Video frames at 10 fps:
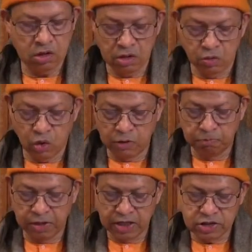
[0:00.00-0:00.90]
in one
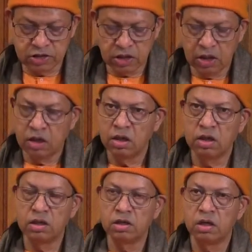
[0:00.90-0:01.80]
place,
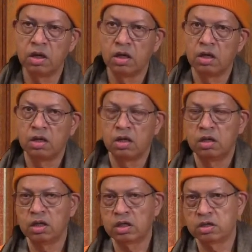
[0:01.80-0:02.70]
he
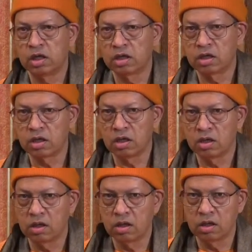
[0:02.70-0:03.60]
had dug,
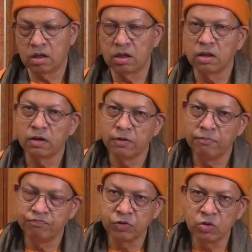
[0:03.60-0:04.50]

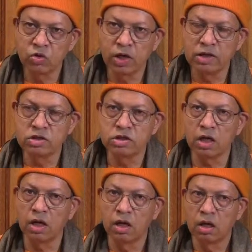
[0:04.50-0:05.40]
you can
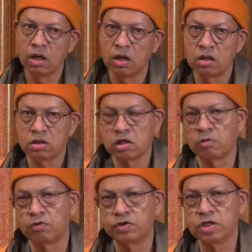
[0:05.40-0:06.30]
say, some
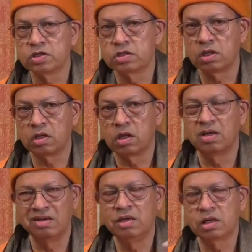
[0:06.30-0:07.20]
of these,
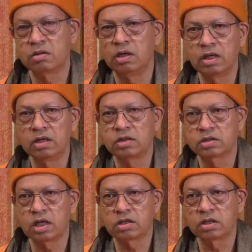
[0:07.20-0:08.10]
he had
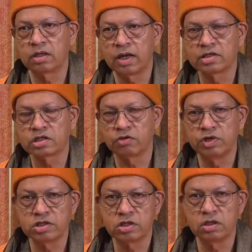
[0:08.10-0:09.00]
started an
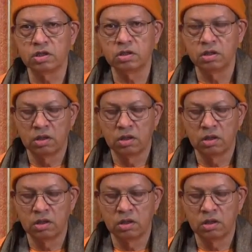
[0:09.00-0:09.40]
excavation in